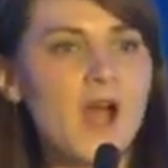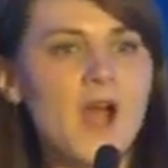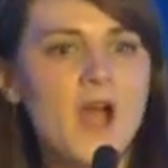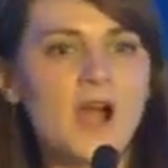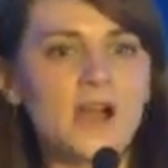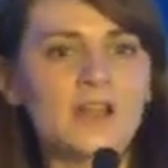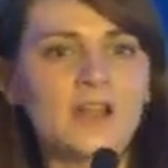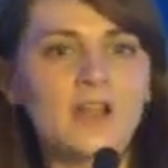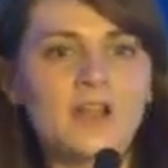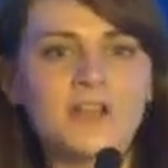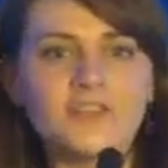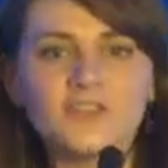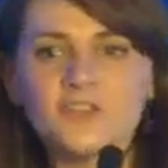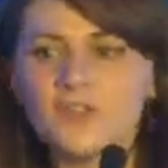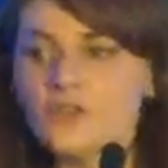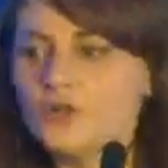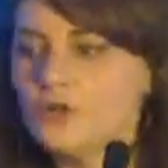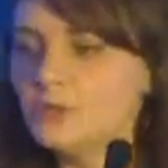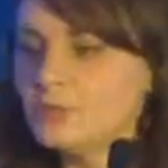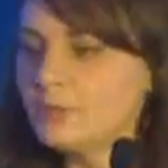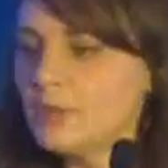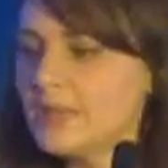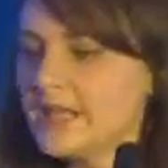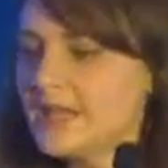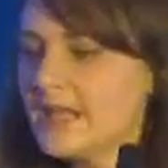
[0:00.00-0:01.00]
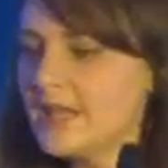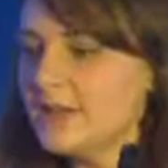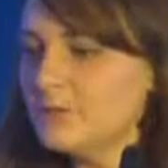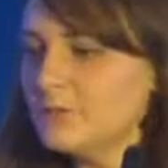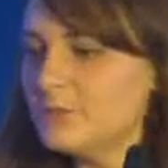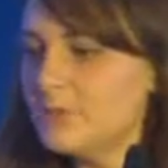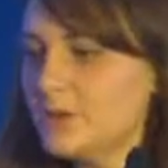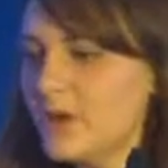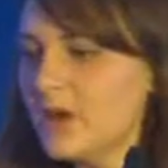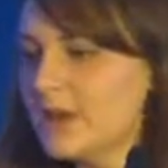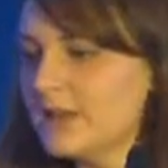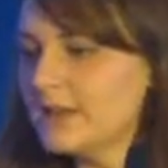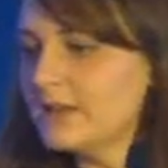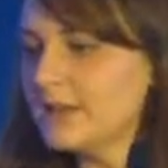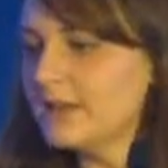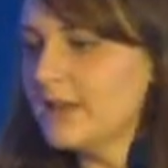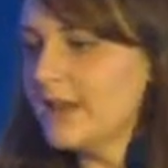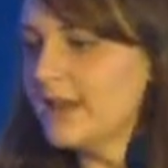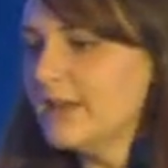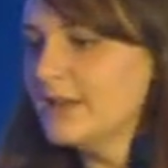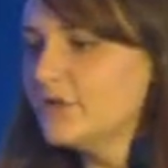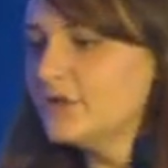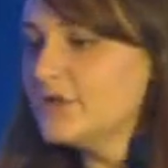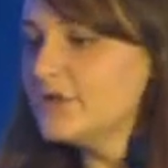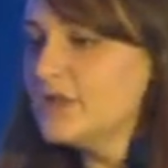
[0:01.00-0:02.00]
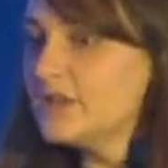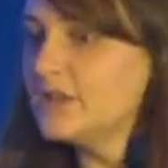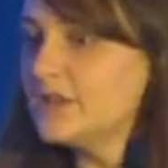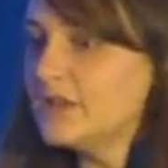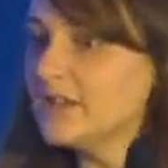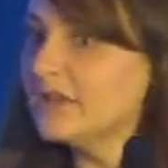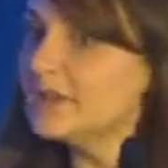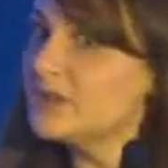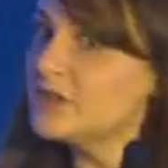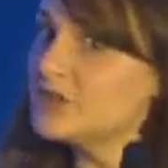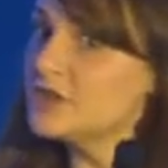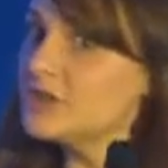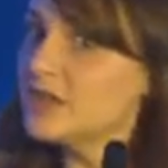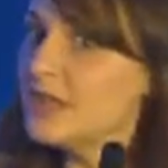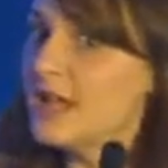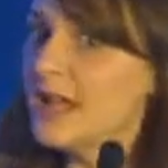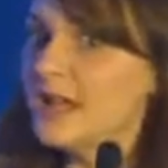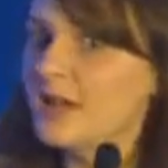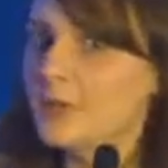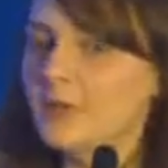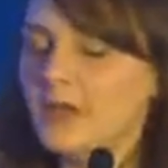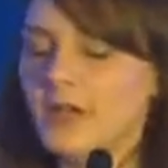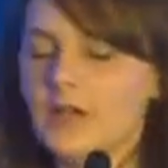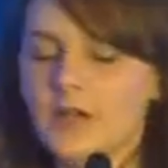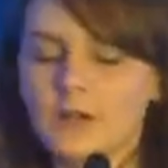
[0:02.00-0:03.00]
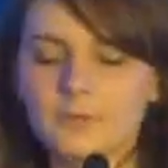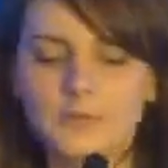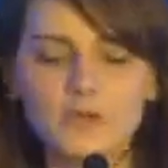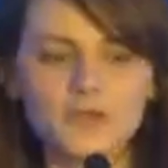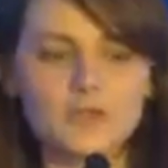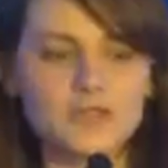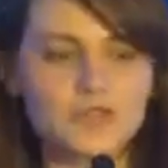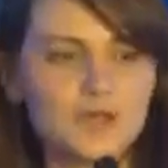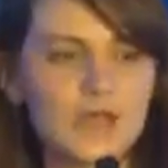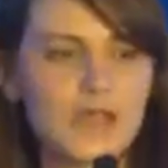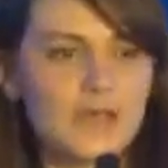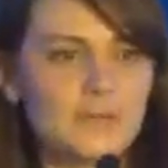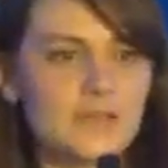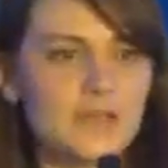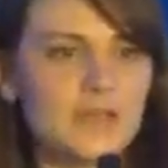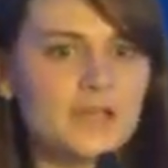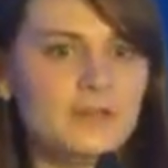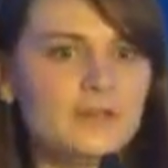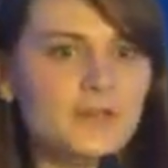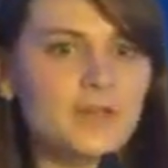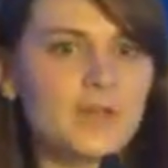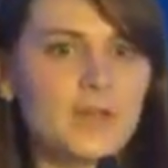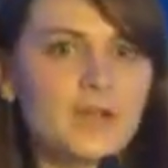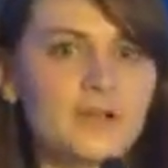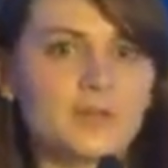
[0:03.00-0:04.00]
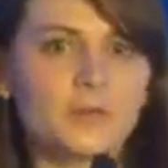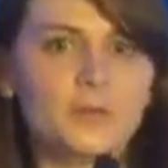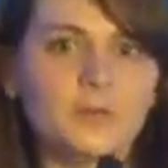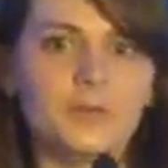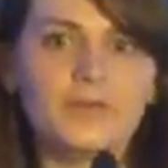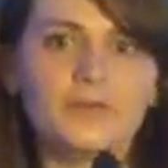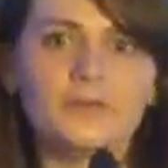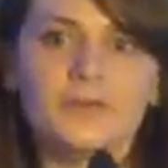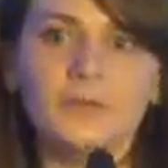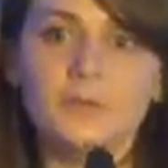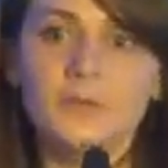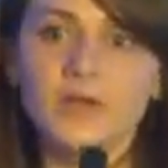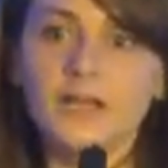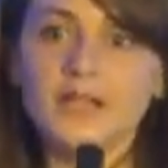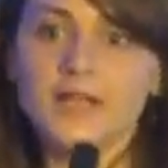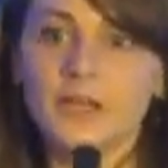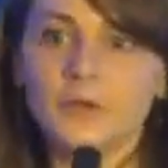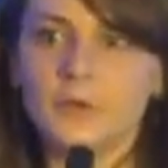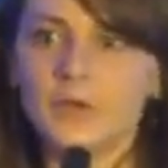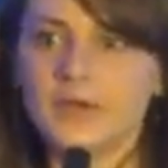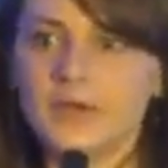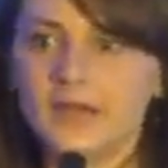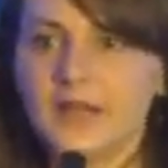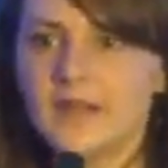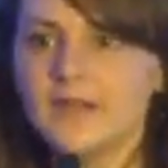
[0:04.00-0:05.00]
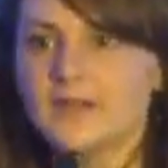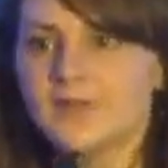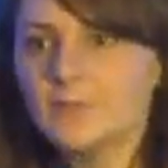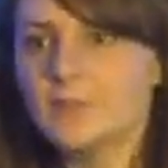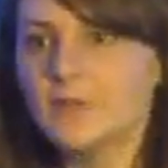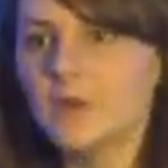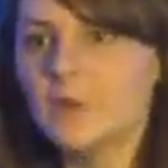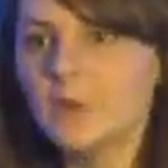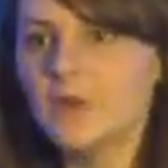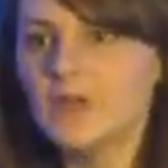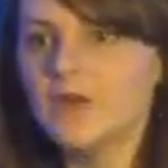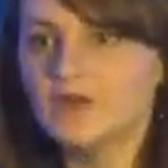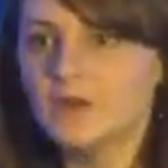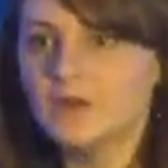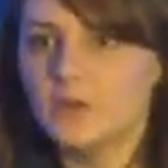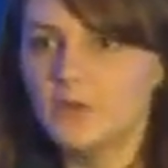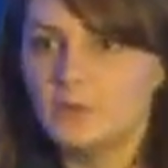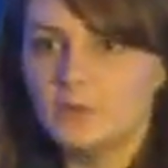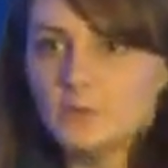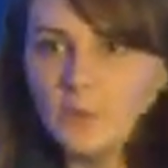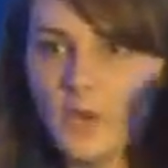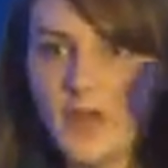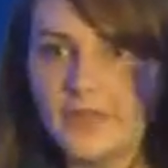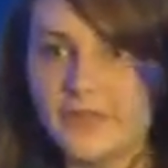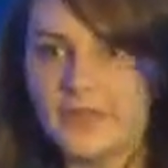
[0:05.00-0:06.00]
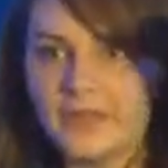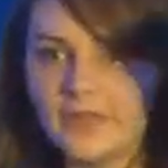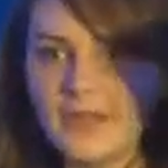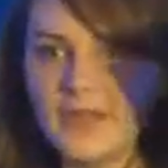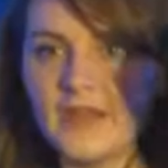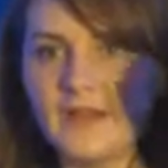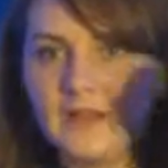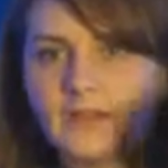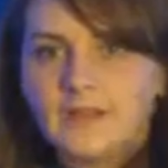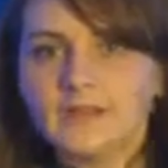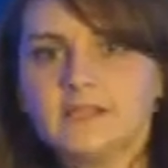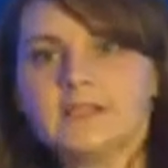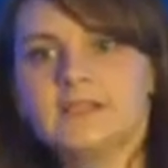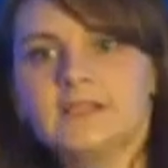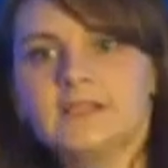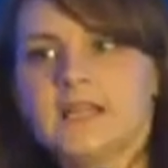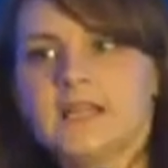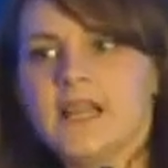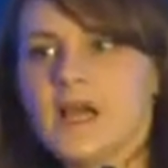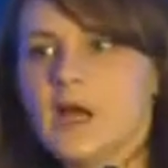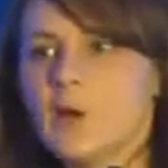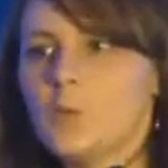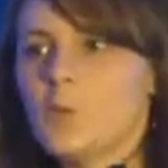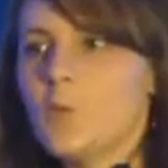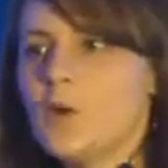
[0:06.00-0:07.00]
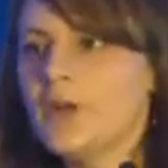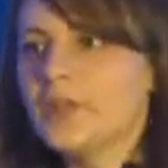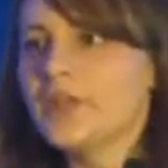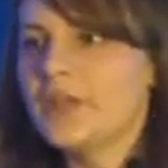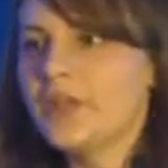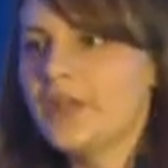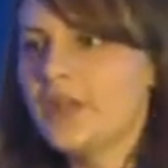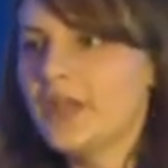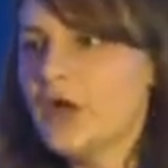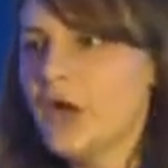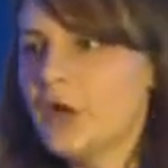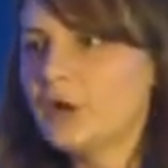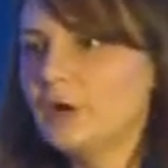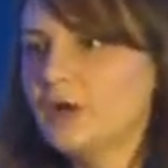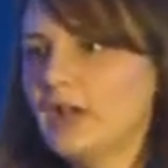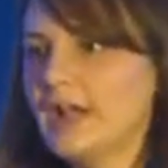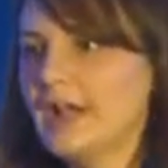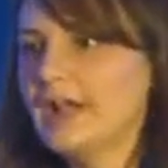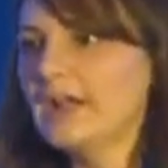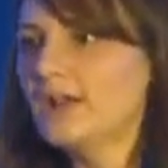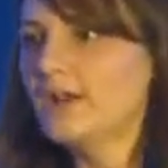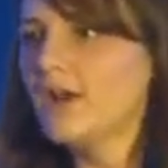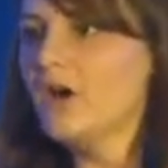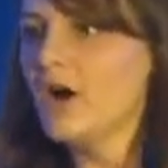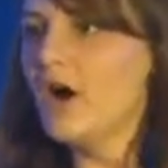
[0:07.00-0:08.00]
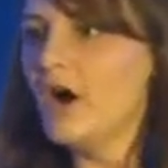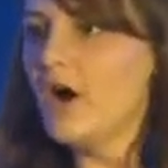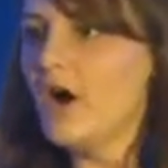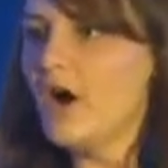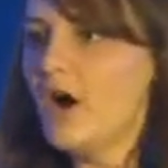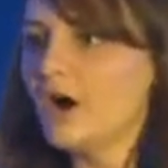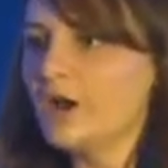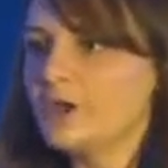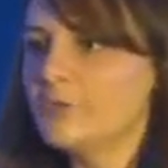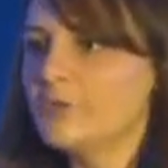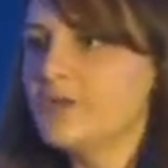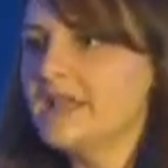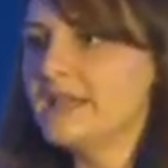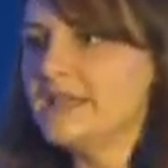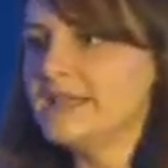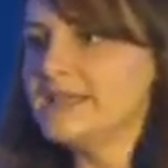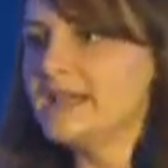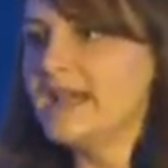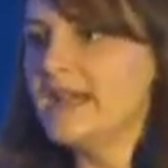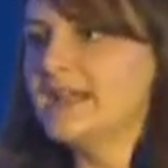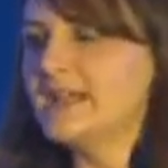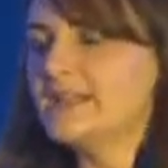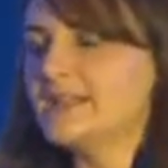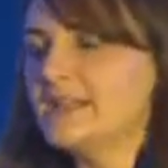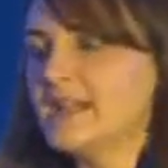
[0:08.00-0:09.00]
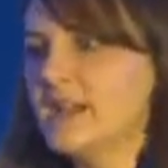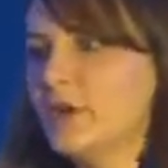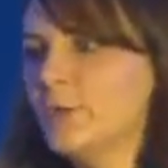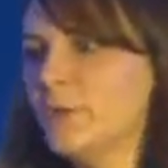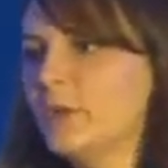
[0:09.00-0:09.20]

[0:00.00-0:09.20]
I'd like to begin by introducing Digital Element. I'm not sure how many of you guys will be familiar with us, but we do one thing and one thing only. IP data.